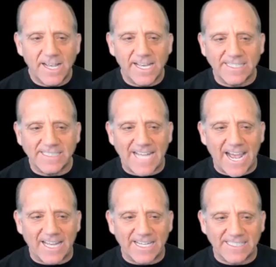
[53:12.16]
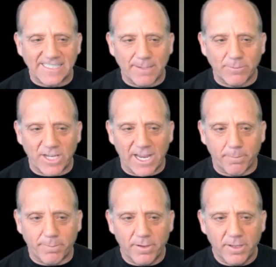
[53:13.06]
and exactly the same
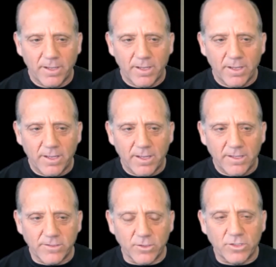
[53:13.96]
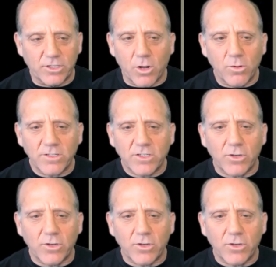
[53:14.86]
shape. So don't